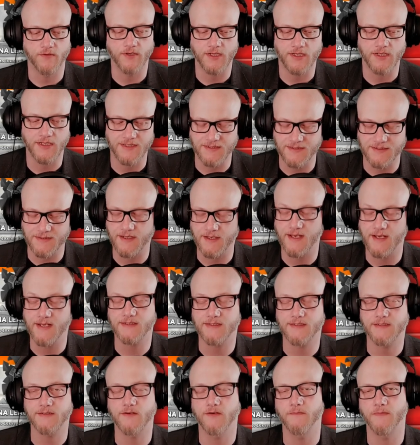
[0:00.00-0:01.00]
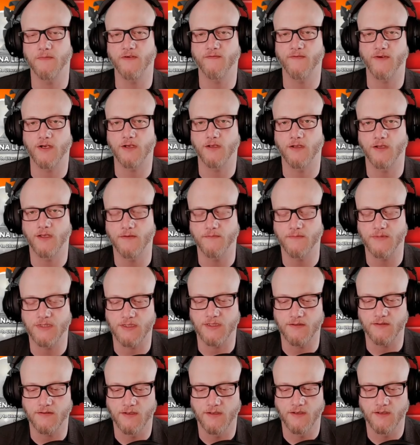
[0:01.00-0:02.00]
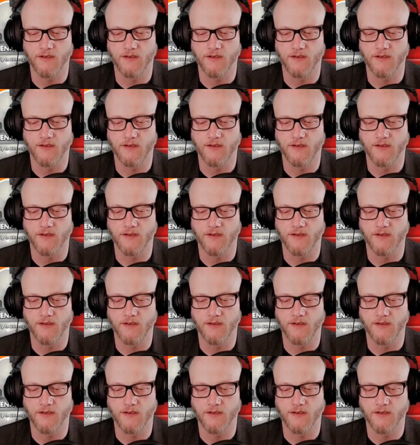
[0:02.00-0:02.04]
And it's going to be very limited